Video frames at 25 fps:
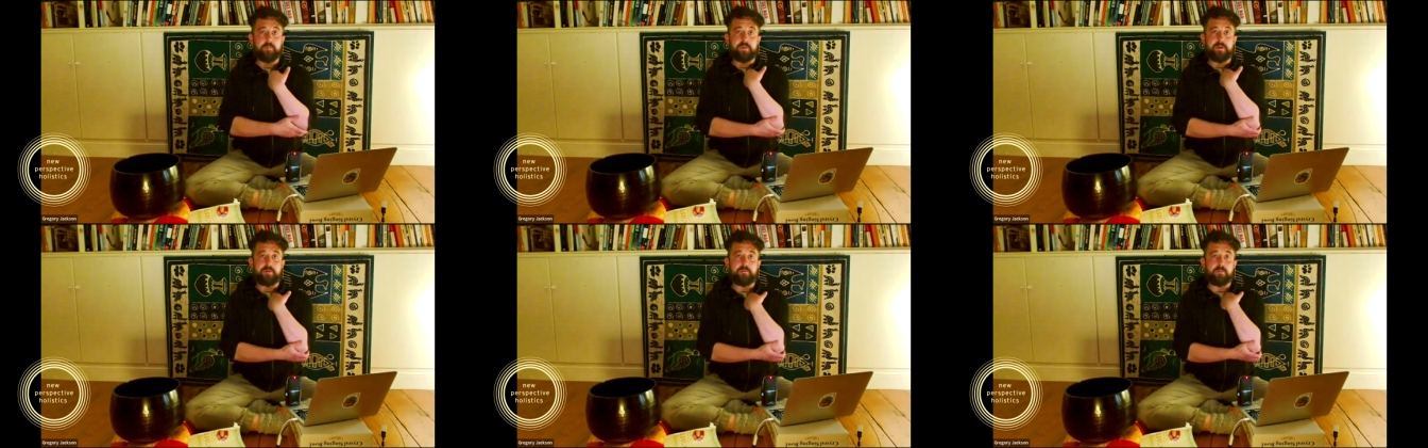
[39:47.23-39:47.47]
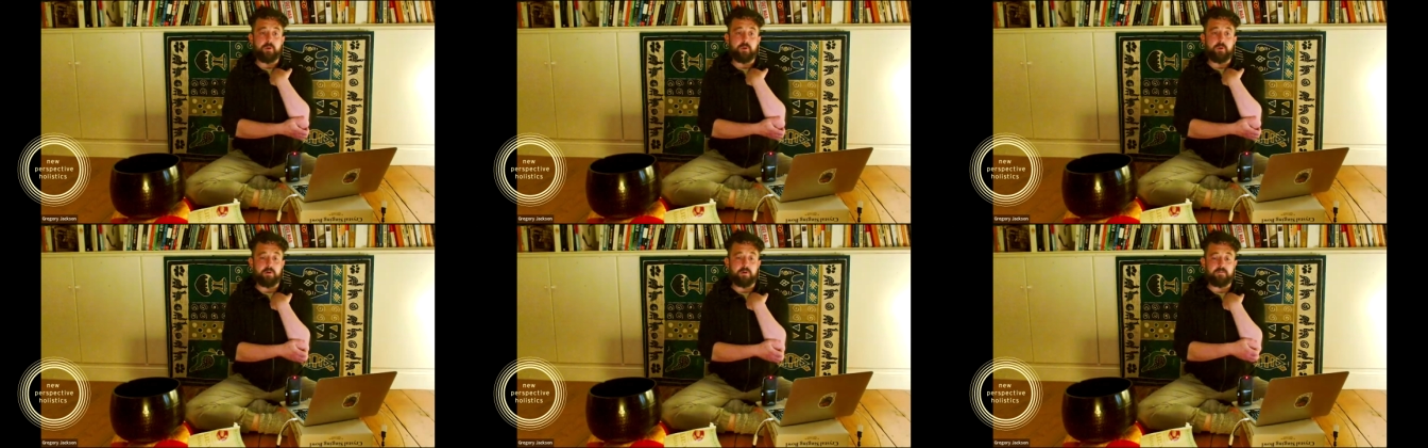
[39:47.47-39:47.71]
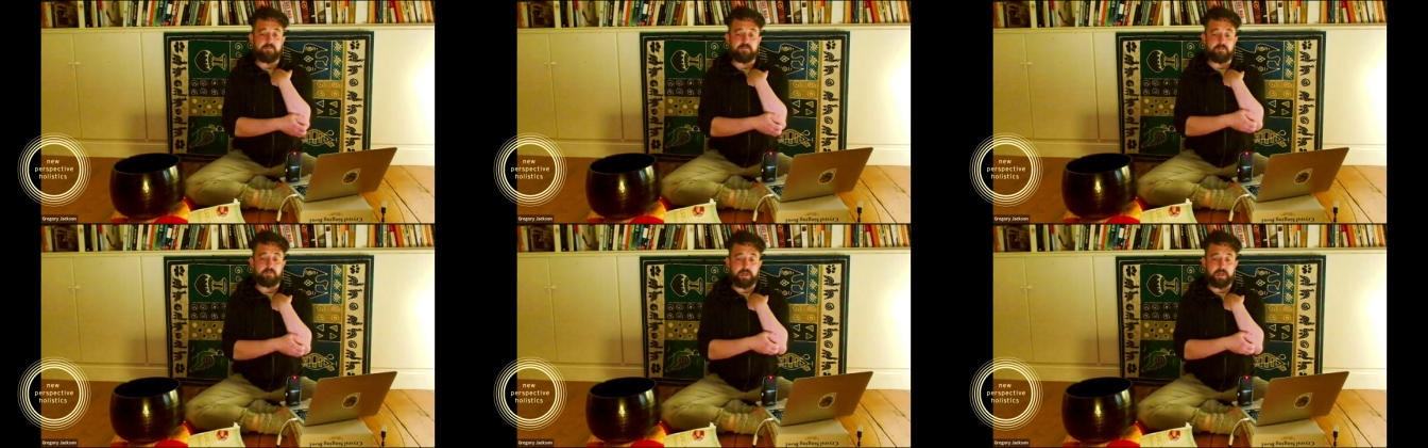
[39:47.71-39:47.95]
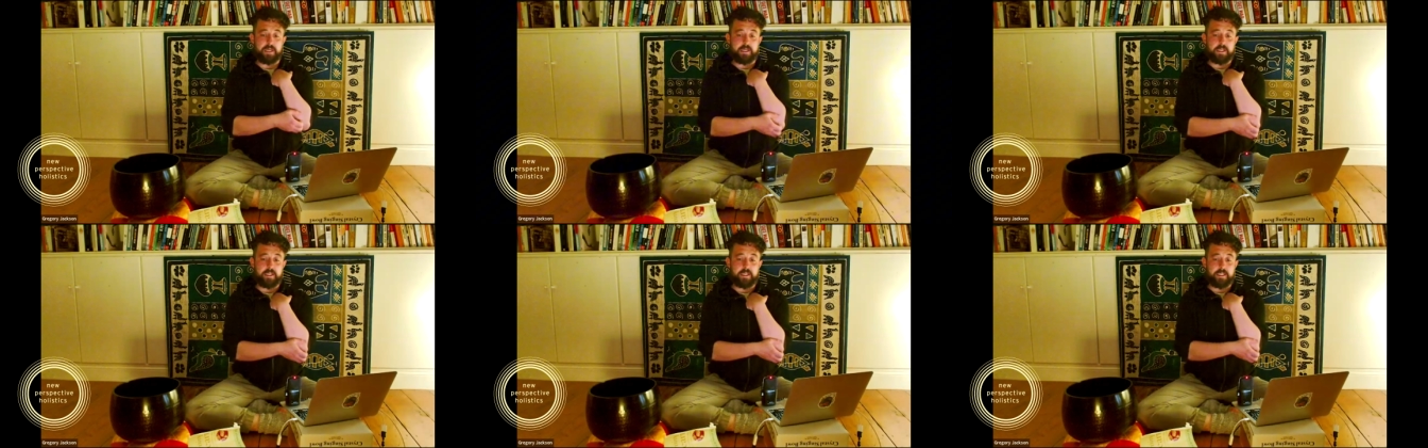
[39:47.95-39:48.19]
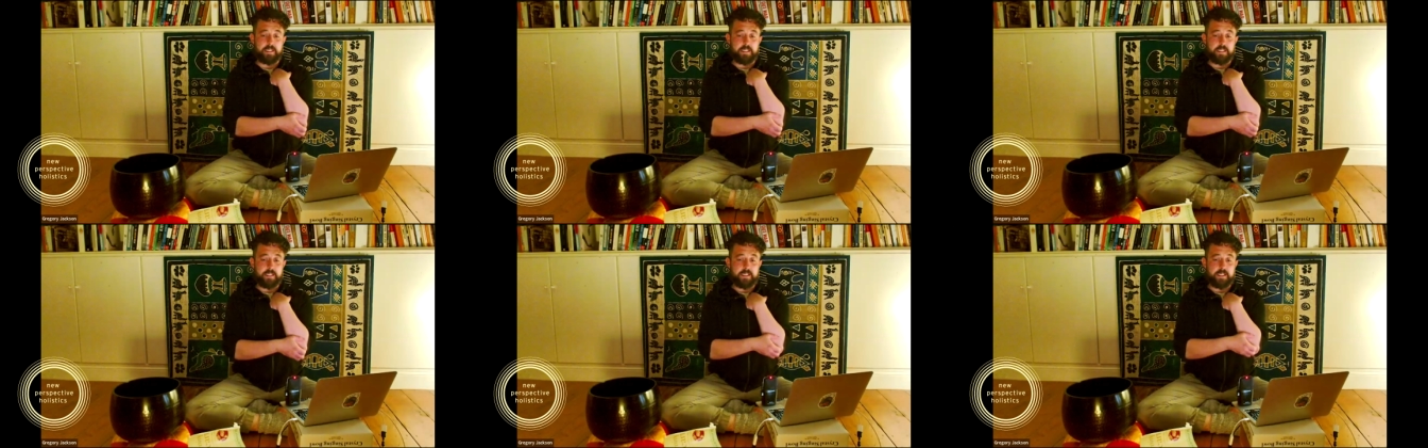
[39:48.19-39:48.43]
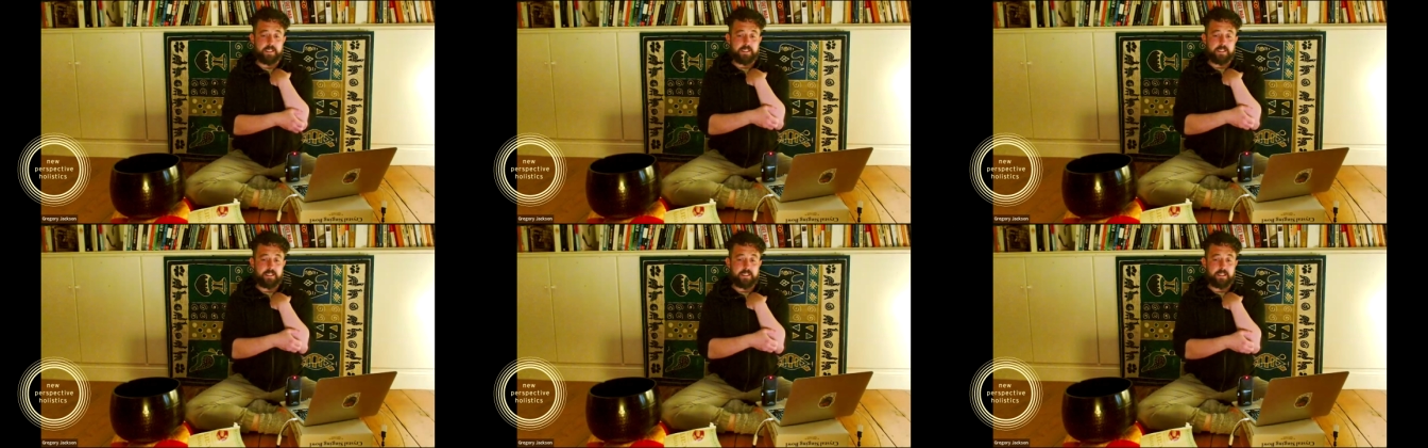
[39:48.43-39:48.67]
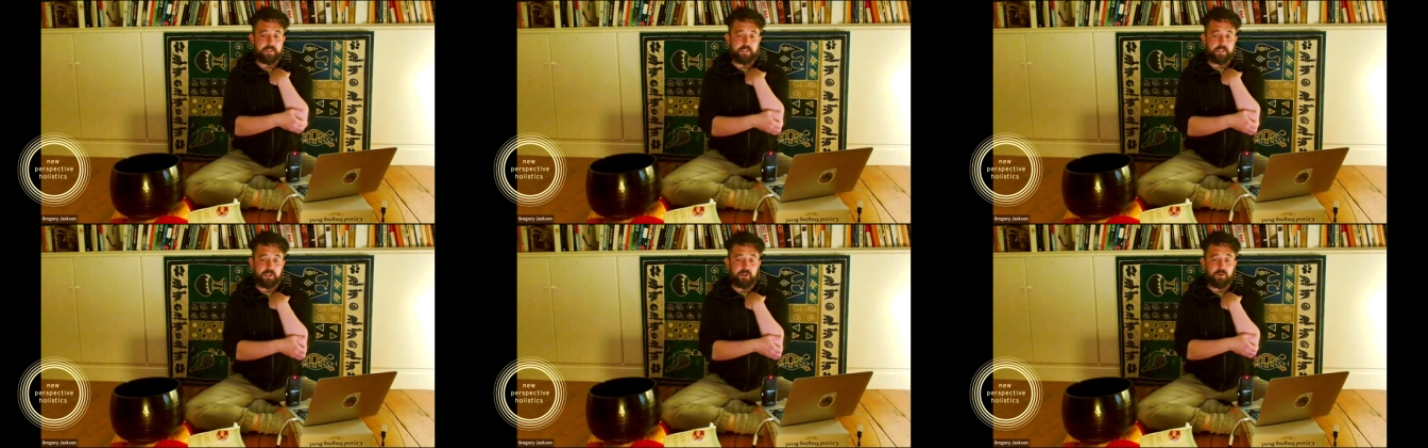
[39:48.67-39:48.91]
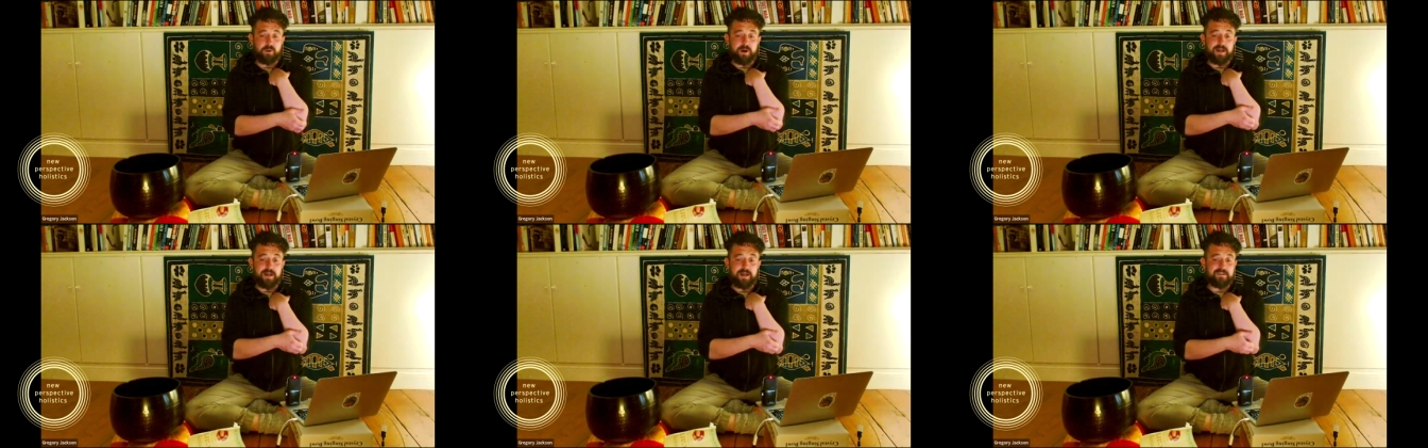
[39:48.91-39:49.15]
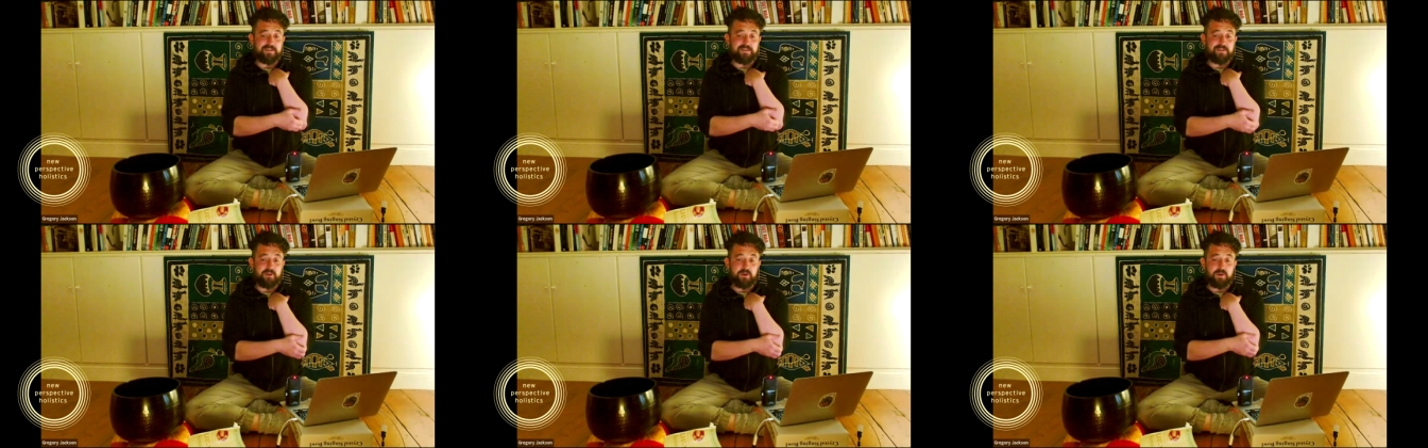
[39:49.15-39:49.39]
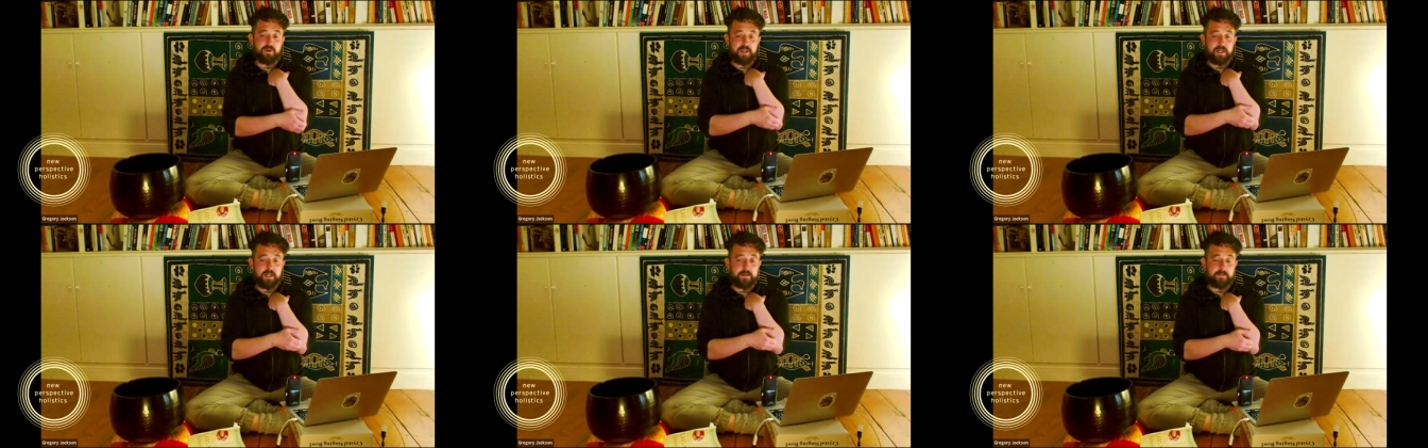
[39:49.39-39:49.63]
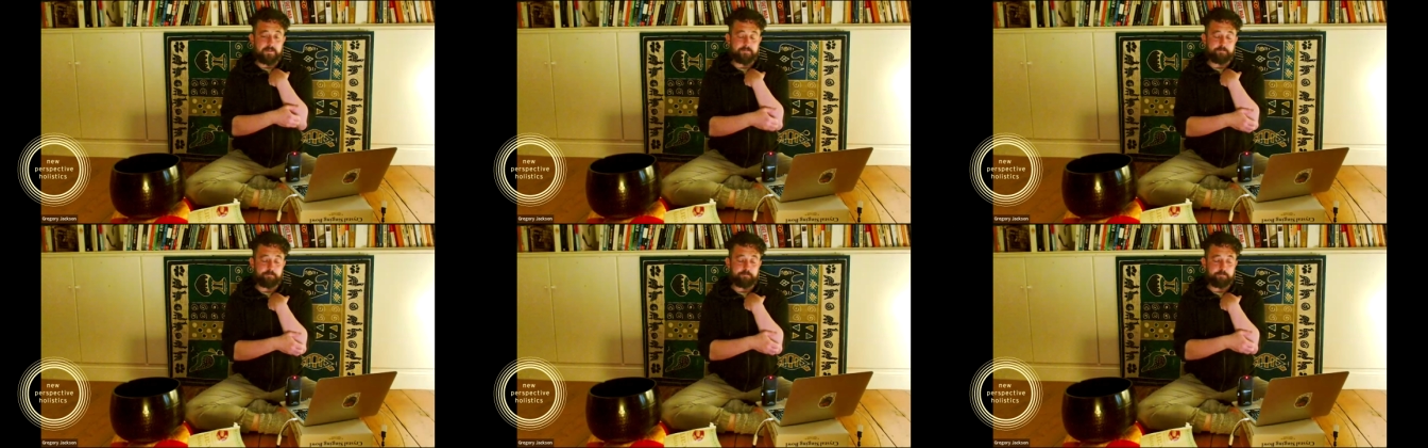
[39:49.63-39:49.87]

bit more for me. There's a great study